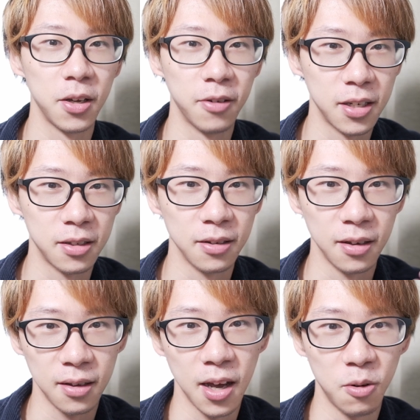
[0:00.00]
great
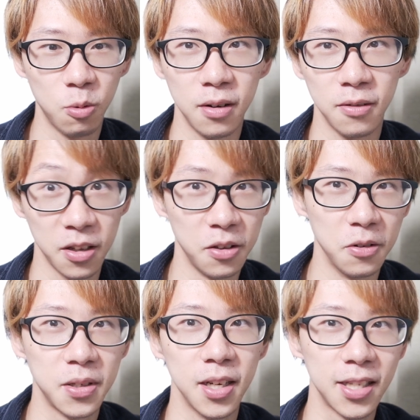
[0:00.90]
to get one
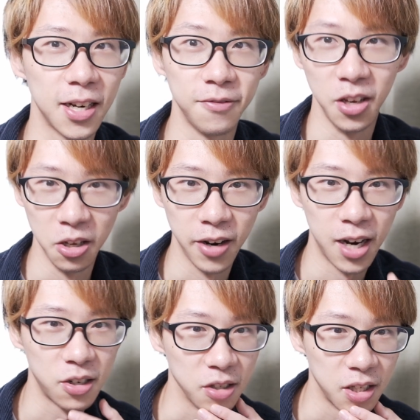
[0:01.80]
used instead of new
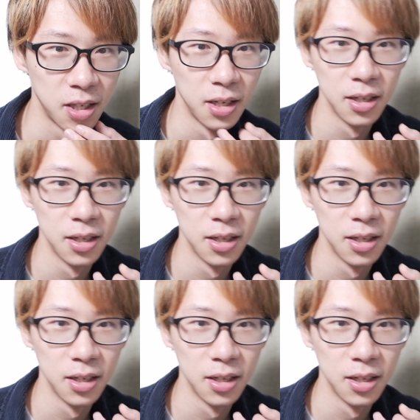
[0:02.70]
actually.